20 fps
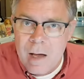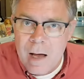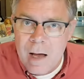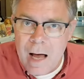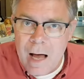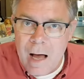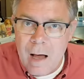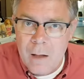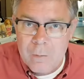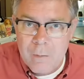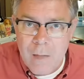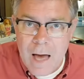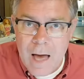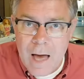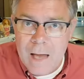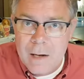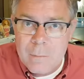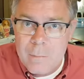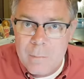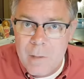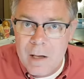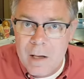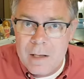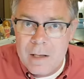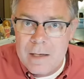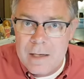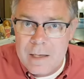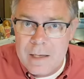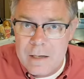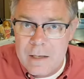a lot of
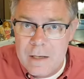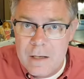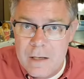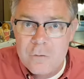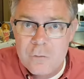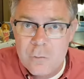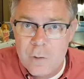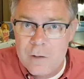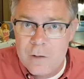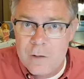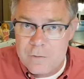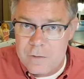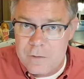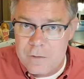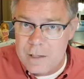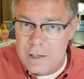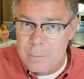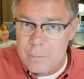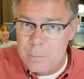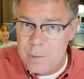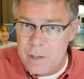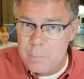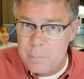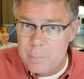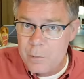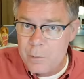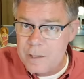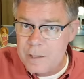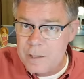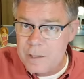money in interest to get
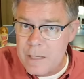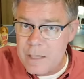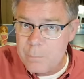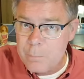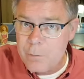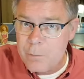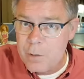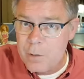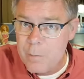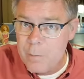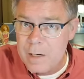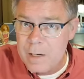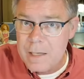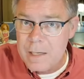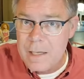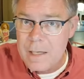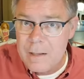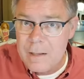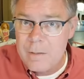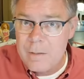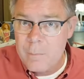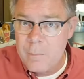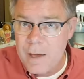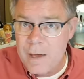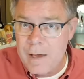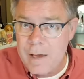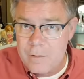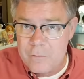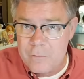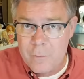people to keep their money in the
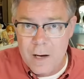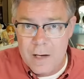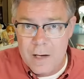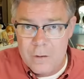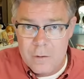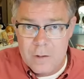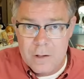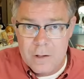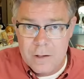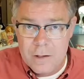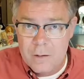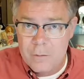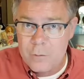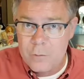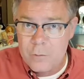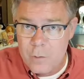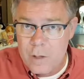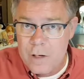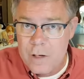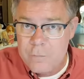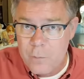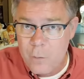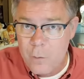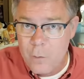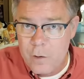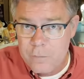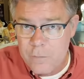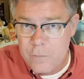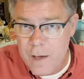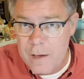banks, right? You can get three,
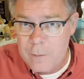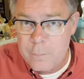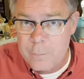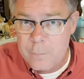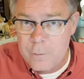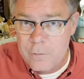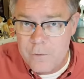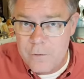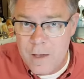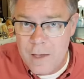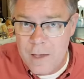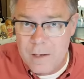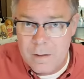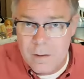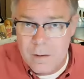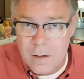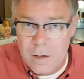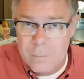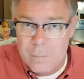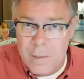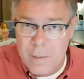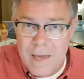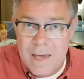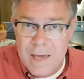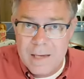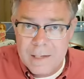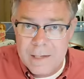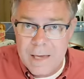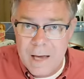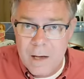four, or five percent on a
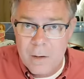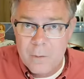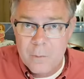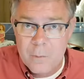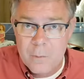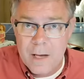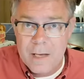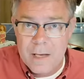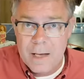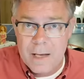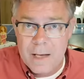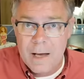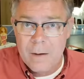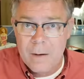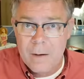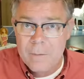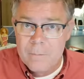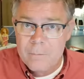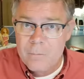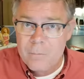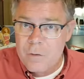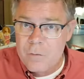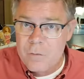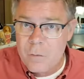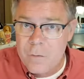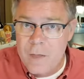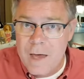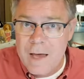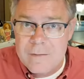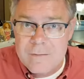bank account right now.
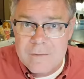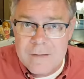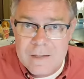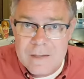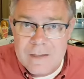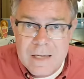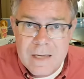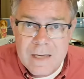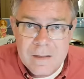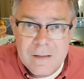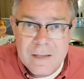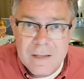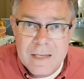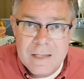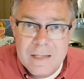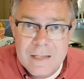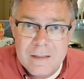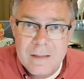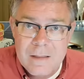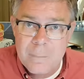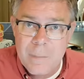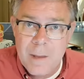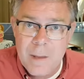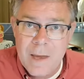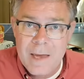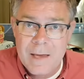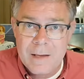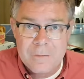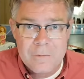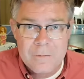So that's killing the
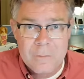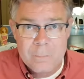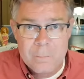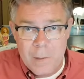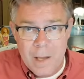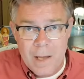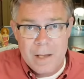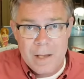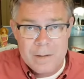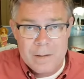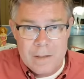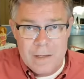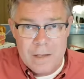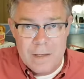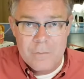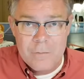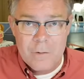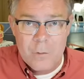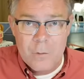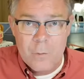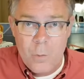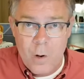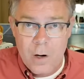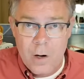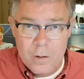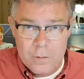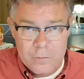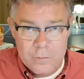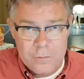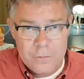banks. But even
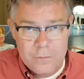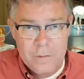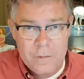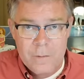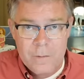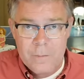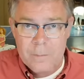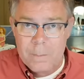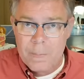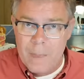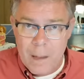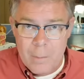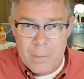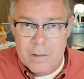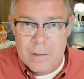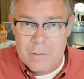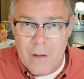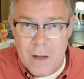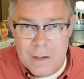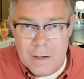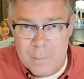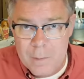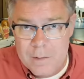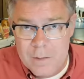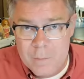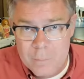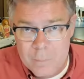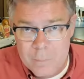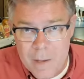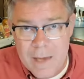worse, I'm going to talk
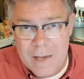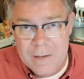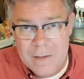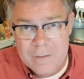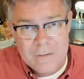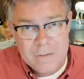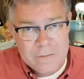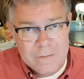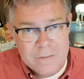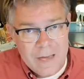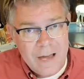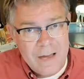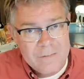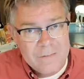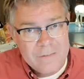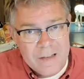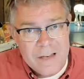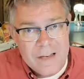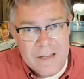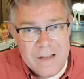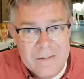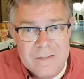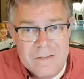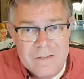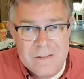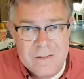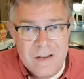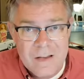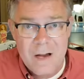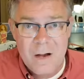about the banks because, guys, it is
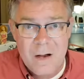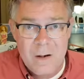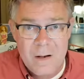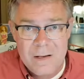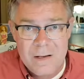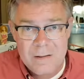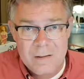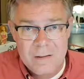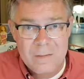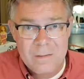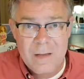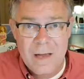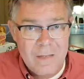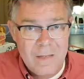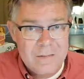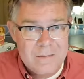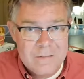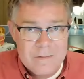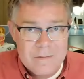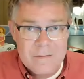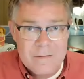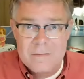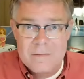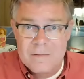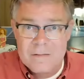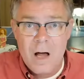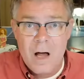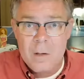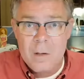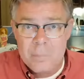scary. Okay, that's this
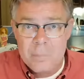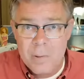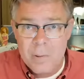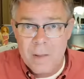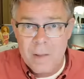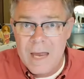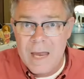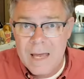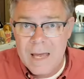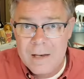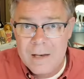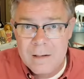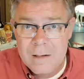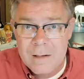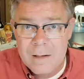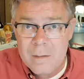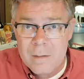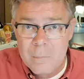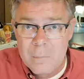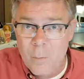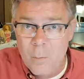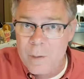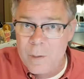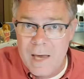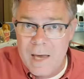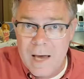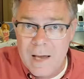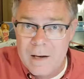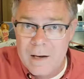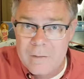is unplanned, but we
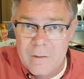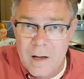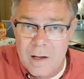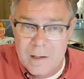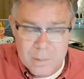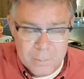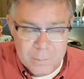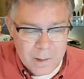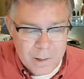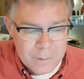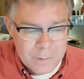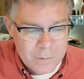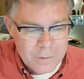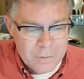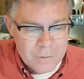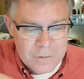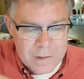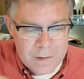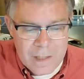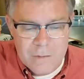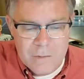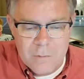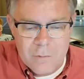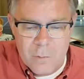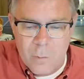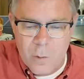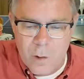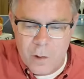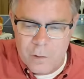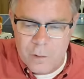got to talk about this.
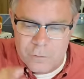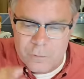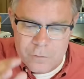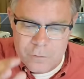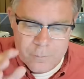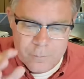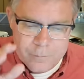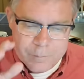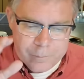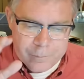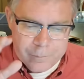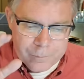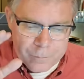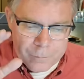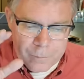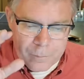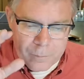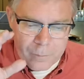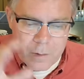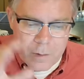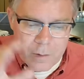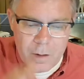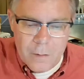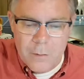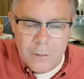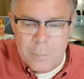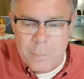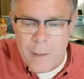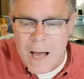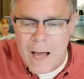Even worse
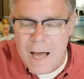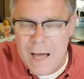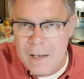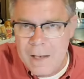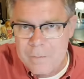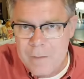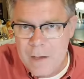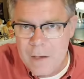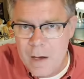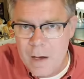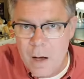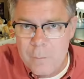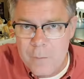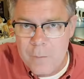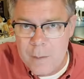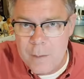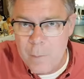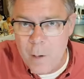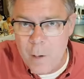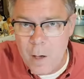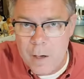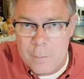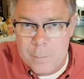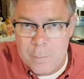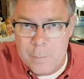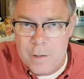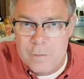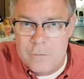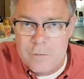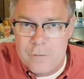their bond. They all they bought a
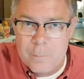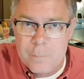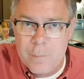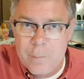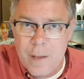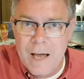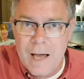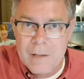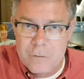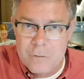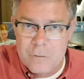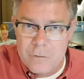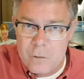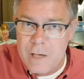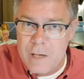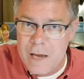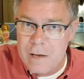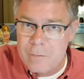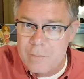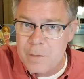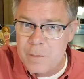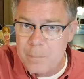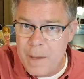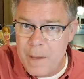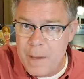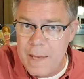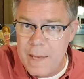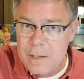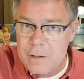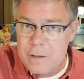bunch of bonds. You gave the
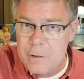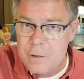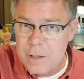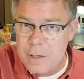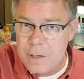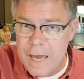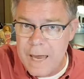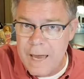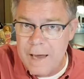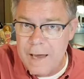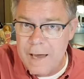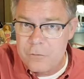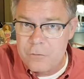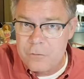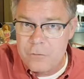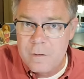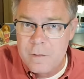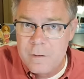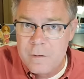bank your cash.